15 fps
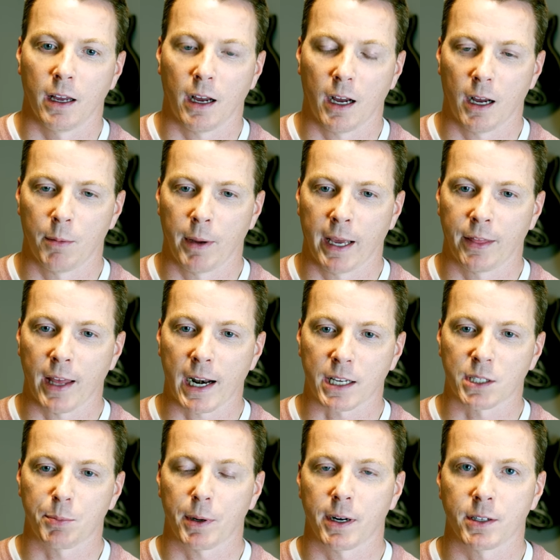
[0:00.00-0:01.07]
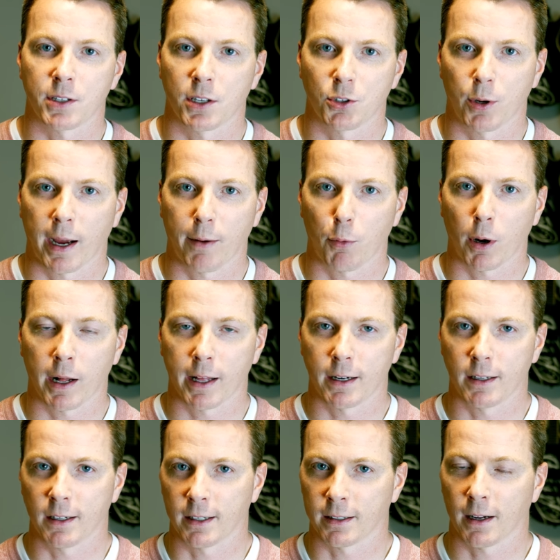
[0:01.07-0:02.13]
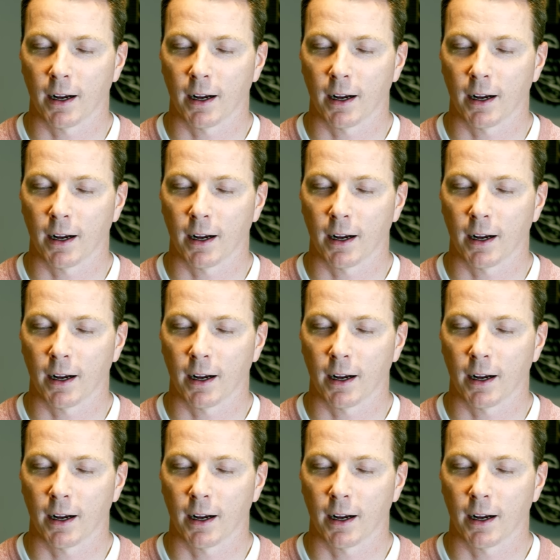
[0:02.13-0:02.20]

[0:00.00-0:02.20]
and that experience that you have while editing.